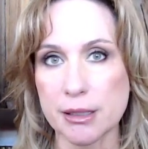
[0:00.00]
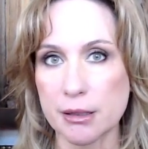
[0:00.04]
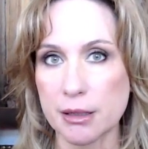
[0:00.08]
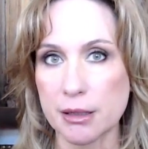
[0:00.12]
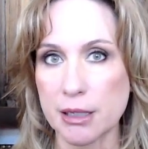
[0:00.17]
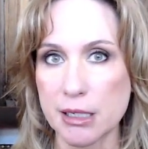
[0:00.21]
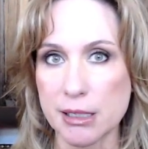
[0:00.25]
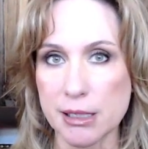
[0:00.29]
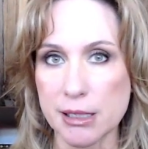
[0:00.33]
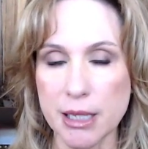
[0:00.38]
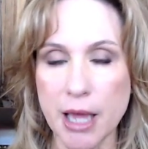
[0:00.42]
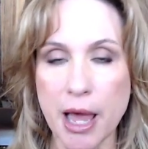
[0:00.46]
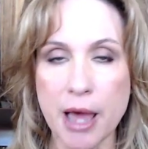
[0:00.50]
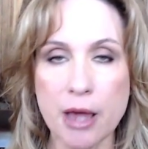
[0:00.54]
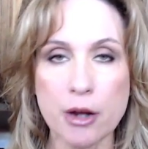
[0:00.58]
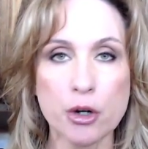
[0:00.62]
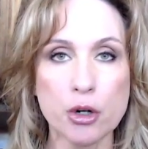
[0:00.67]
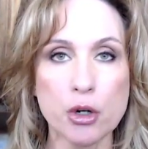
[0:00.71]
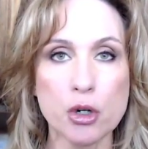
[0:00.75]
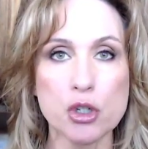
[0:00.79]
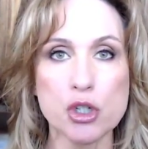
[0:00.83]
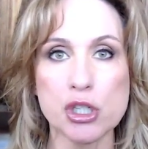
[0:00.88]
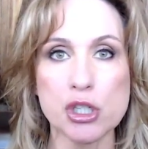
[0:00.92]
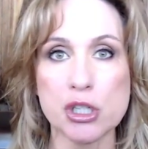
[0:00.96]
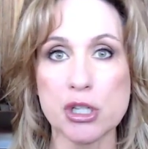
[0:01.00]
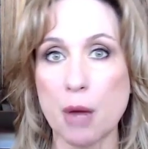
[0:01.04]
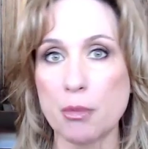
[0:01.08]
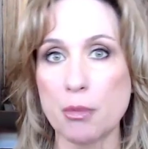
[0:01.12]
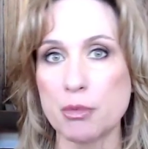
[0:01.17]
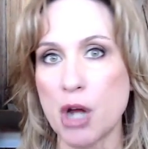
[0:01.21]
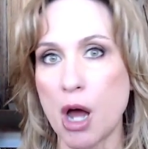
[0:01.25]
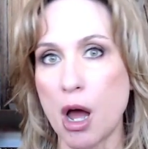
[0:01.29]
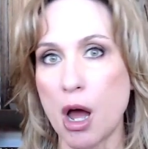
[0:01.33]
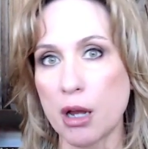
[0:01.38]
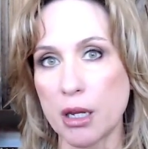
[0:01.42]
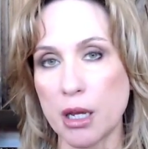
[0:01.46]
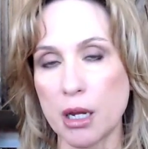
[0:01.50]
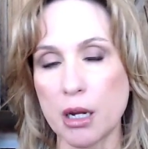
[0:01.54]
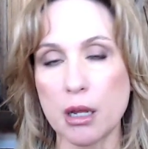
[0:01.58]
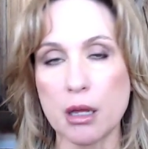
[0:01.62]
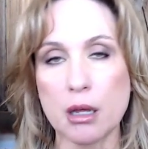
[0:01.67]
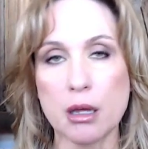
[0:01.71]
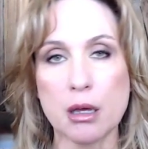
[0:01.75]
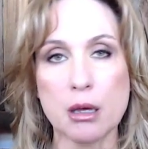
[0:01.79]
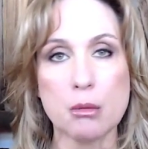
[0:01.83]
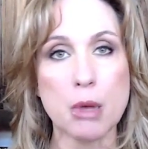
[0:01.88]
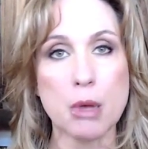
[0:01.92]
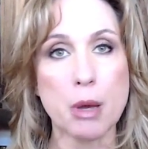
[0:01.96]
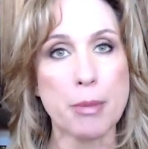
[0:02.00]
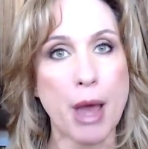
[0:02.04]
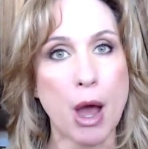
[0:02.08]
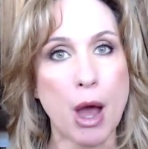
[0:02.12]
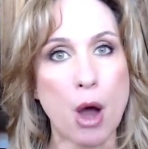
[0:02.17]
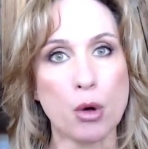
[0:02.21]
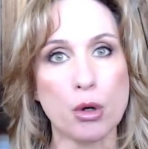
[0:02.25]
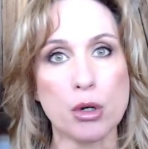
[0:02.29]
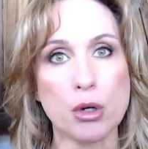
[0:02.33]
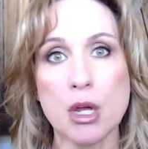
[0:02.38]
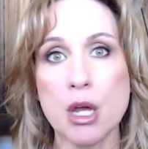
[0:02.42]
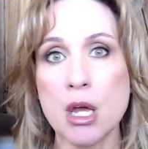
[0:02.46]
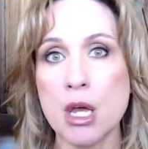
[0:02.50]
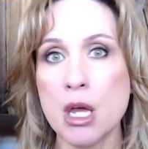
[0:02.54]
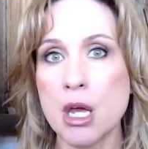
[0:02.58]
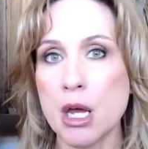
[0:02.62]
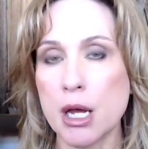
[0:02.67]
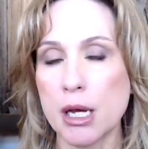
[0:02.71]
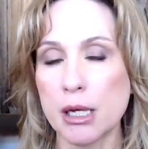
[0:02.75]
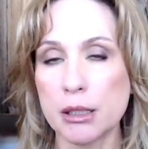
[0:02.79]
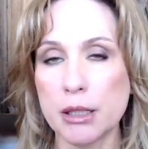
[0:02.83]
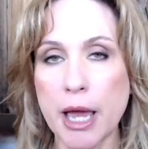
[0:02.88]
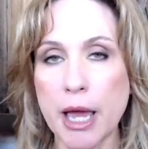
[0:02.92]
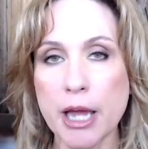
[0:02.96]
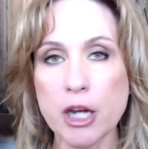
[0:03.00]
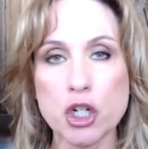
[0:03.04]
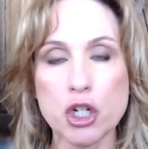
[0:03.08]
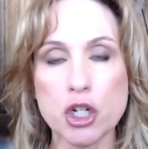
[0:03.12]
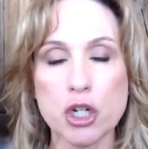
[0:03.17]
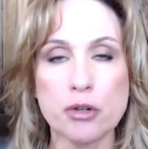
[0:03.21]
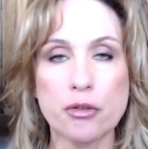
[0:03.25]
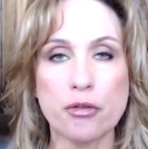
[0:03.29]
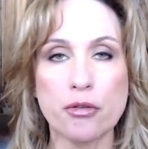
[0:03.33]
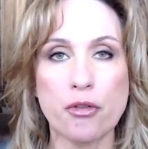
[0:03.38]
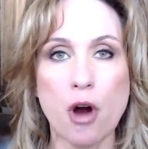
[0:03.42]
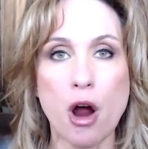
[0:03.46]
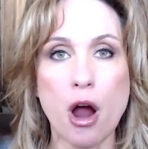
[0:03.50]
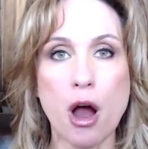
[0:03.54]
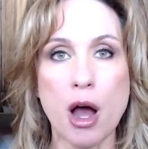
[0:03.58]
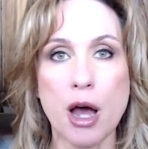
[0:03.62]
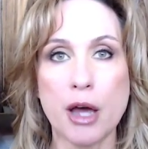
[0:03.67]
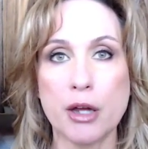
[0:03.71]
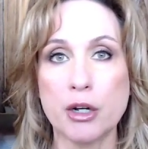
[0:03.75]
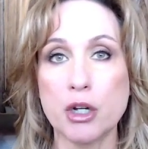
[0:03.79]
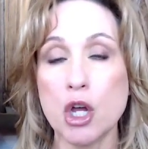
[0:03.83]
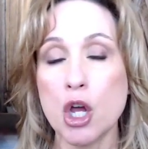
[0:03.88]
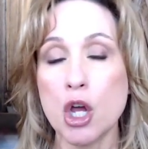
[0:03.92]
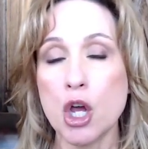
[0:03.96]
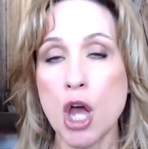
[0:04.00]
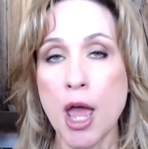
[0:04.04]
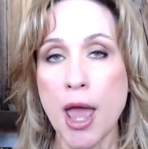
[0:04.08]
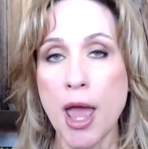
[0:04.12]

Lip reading: these letters, stop talking to him about election fraud.